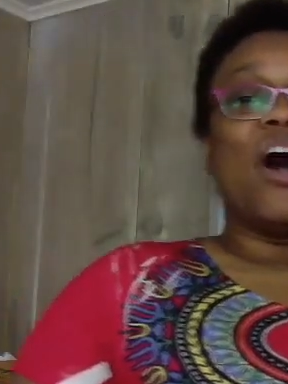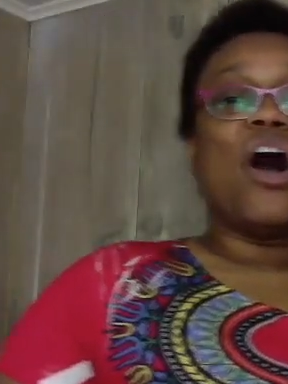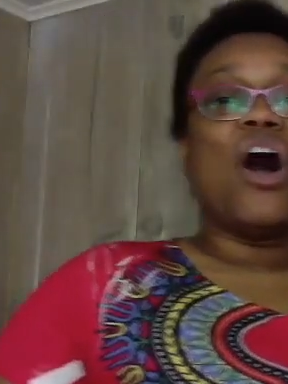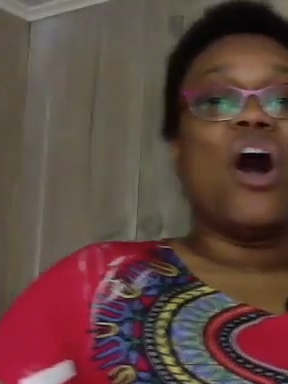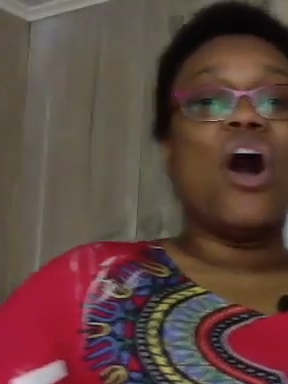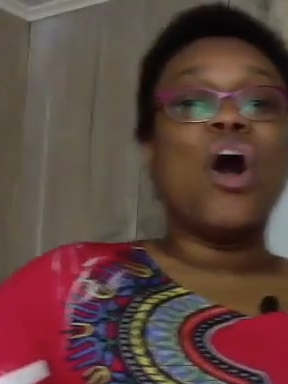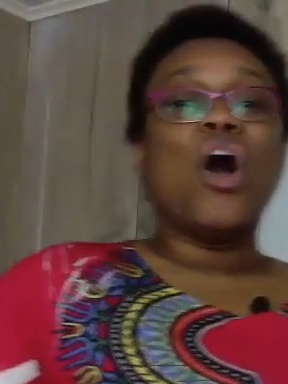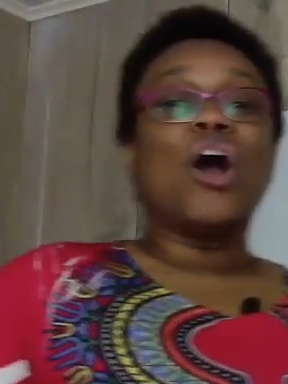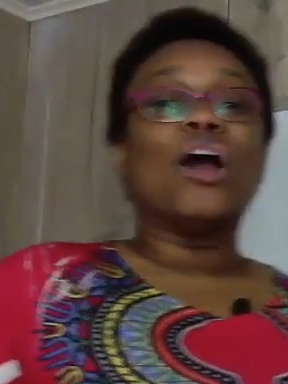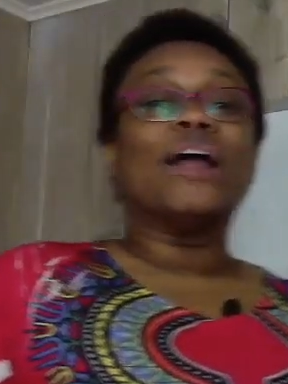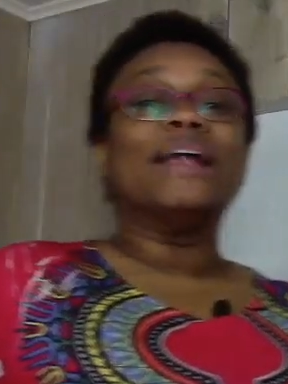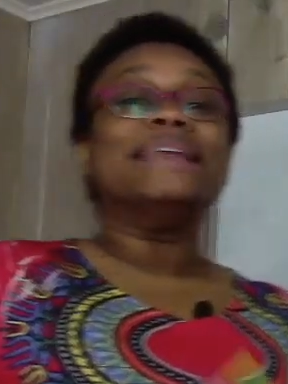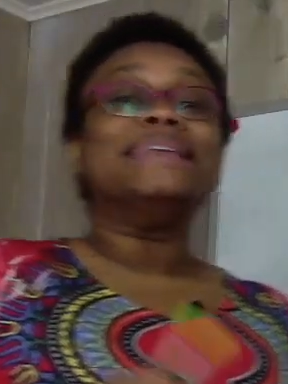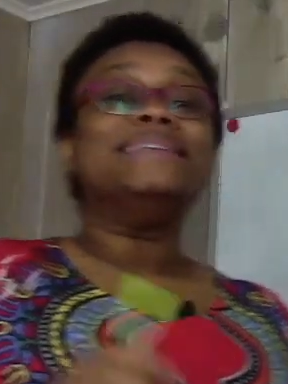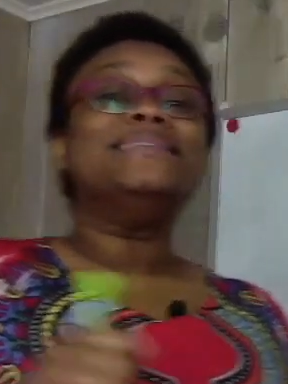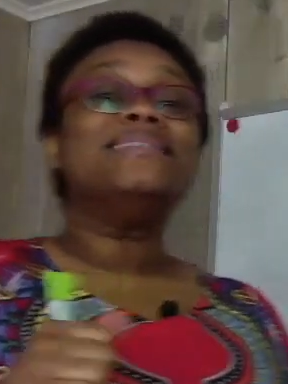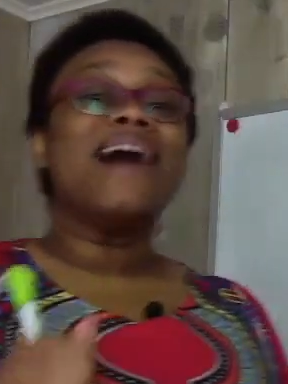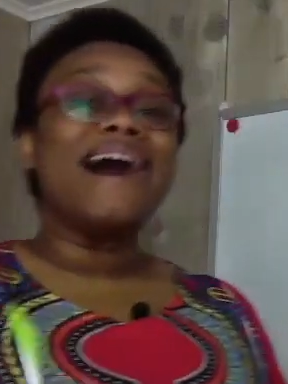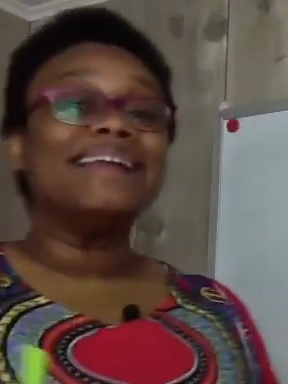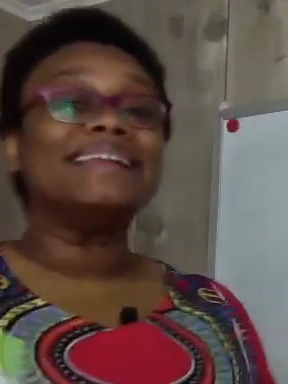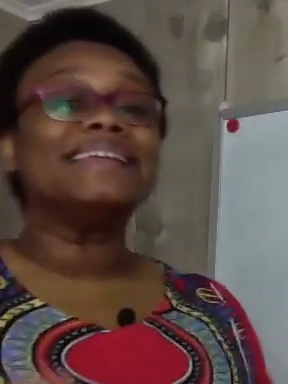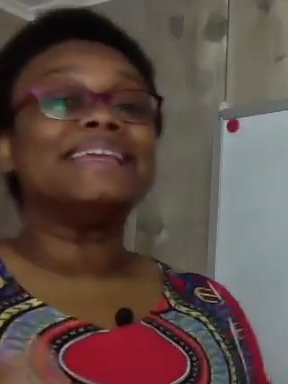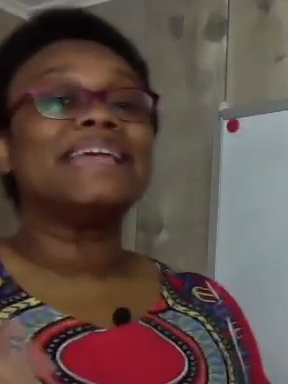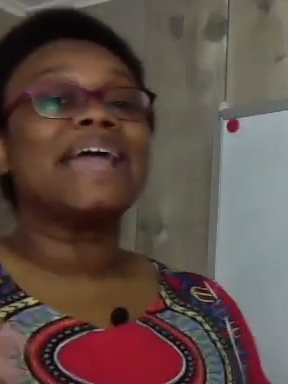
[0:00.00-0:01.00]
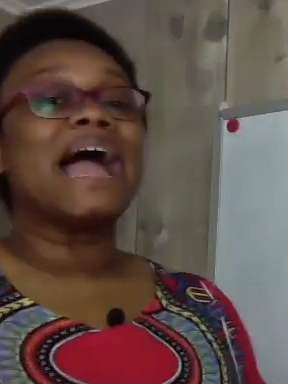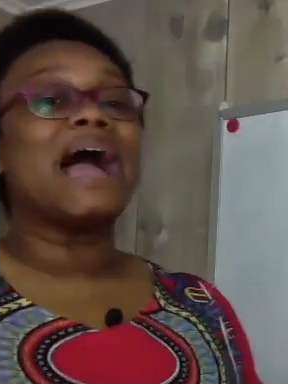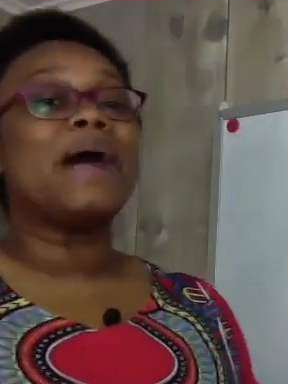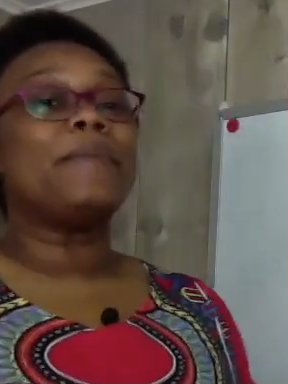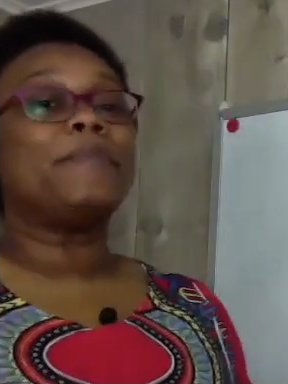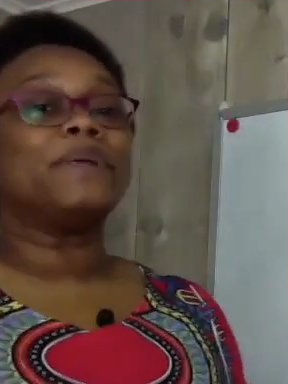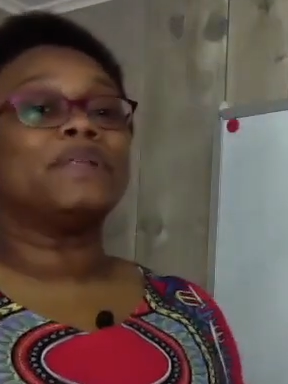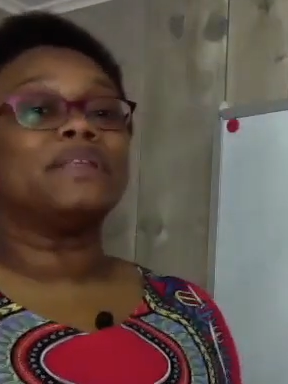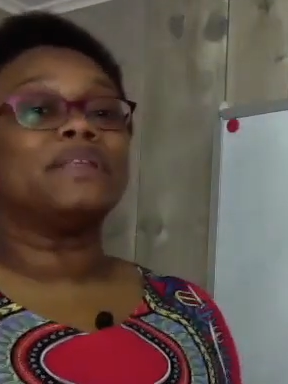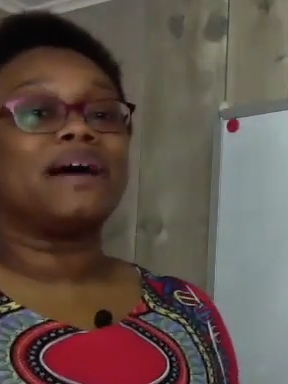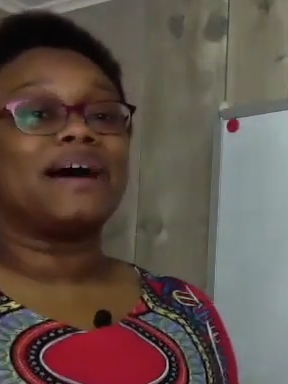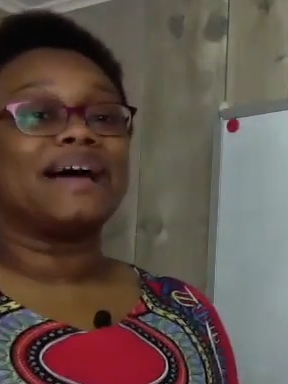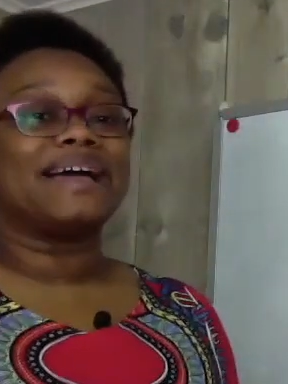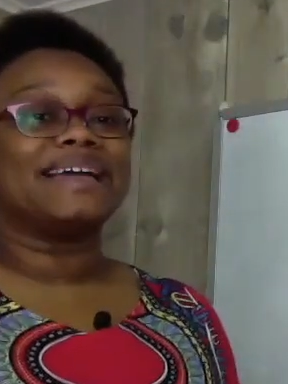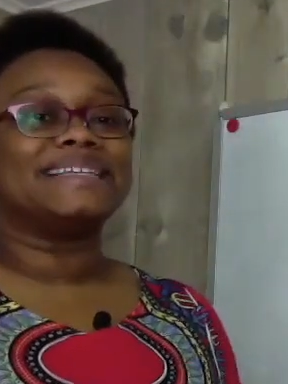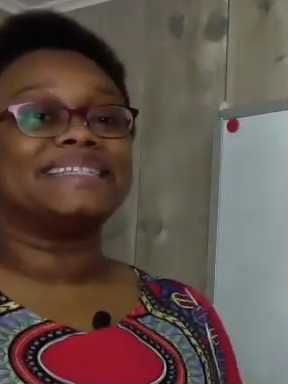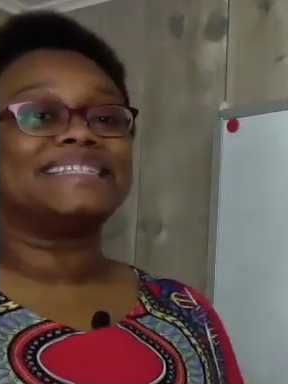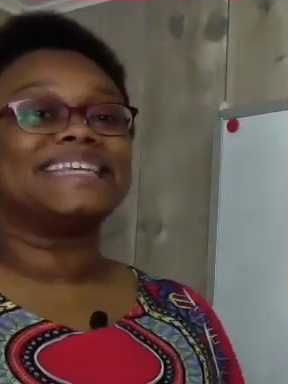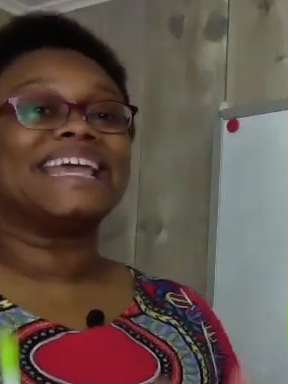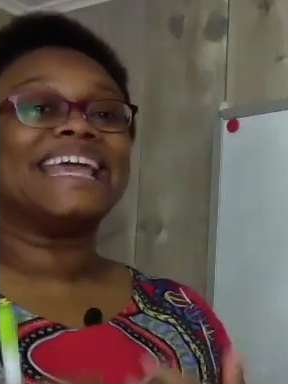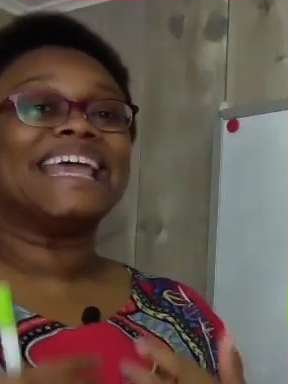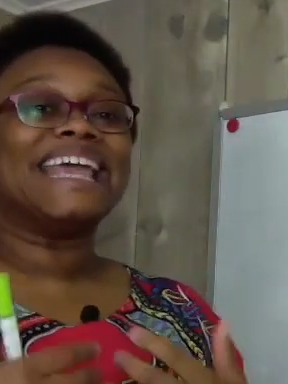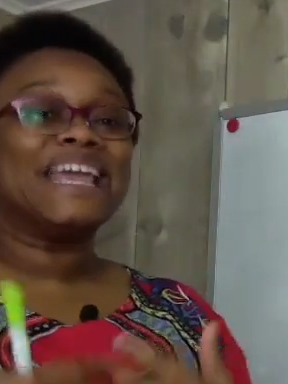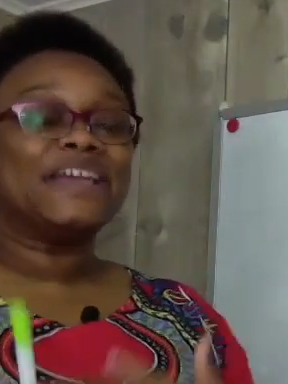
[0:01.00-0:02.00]
are not
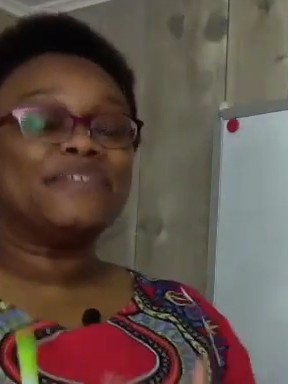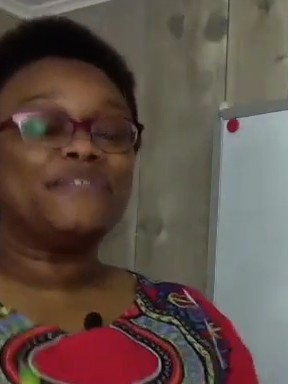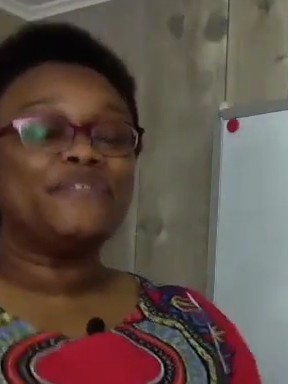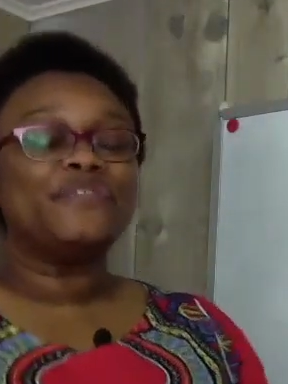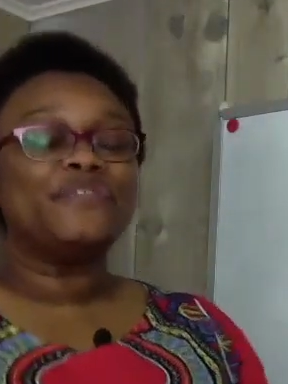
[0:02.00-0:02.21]
capitalized if